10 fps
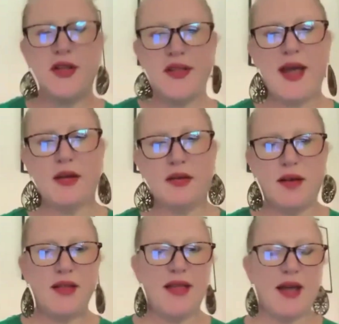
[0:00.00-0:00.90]
in that
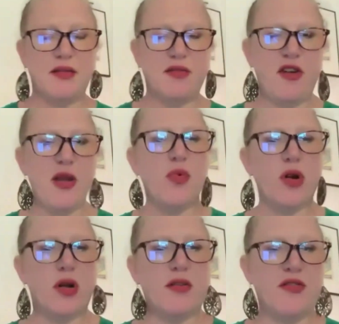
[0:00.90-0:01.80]

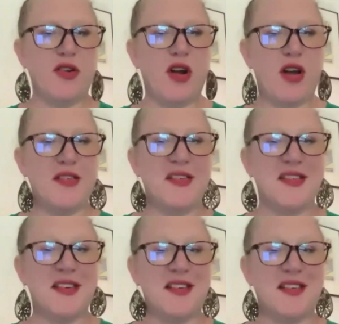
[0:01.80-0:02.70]
framework for us
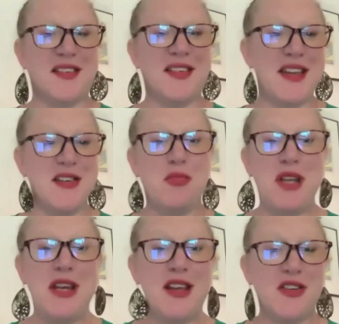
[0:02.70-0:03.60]
to send
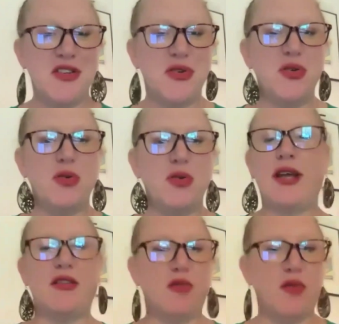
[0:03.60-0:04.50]
media to you?
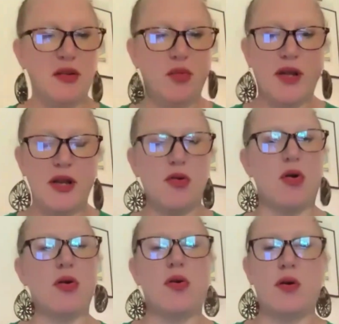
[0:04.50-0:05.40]
Like if we read an
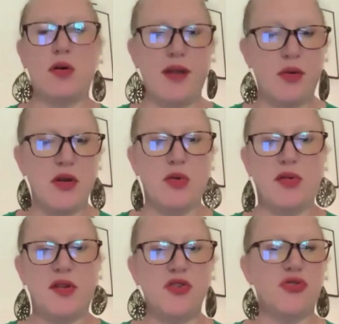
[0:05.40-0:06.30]
article that we know
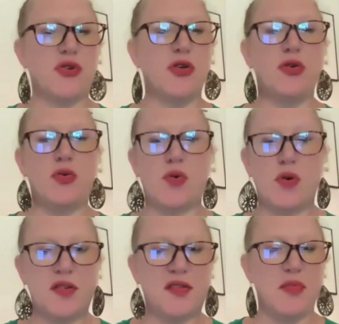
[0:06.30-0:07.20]
is untrue
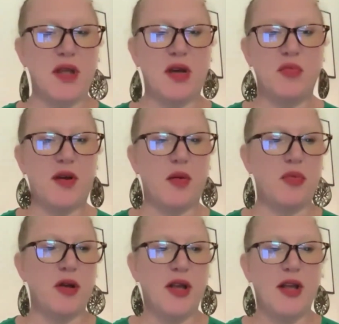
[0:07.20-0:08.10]
or something comes
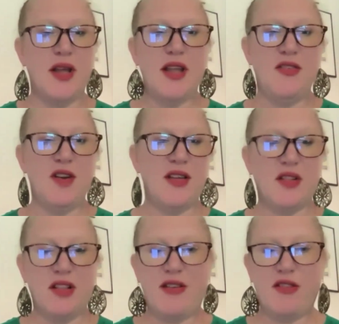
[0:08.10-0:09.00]
up even at
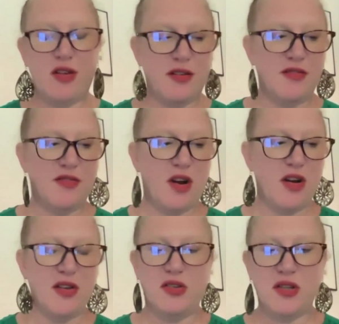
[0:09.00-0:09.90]
the level of our
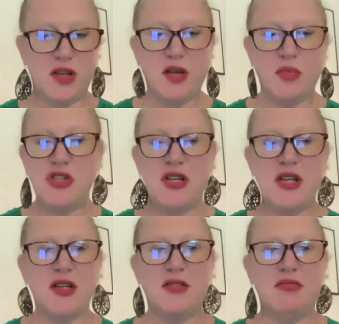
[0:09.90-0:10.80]
utility
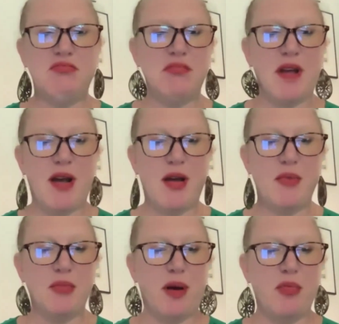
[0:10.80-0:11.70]
commission
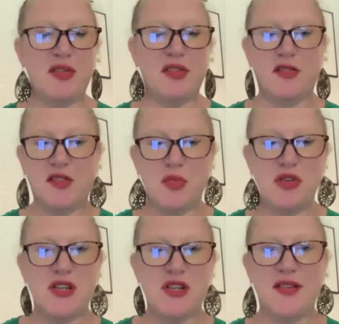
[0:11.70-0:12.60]
and public service
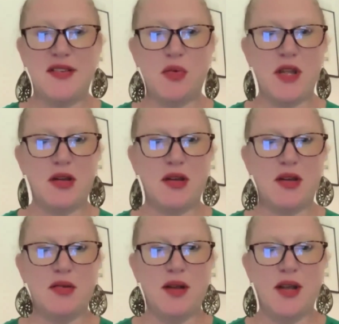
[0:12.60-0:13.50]
commissions, that we
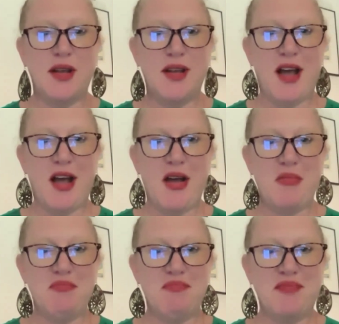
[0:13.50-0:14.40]
could
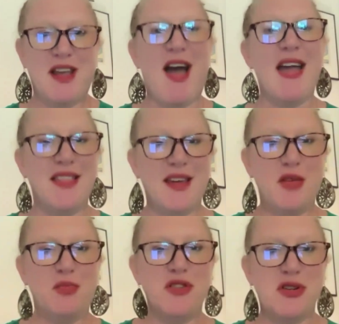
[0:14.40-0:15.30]
guide
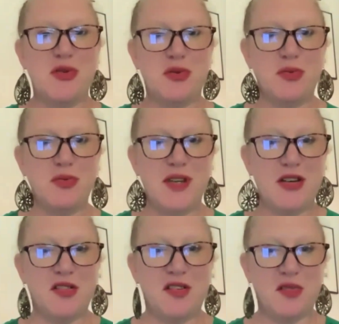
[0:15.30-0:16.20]
them to
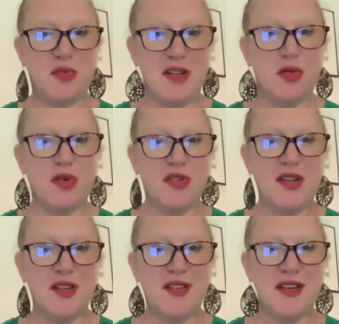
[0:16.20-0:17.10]
NIRS's
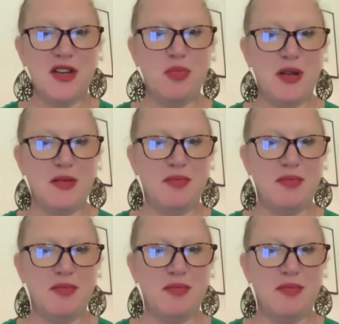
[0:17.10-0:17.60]
resources, and you'd be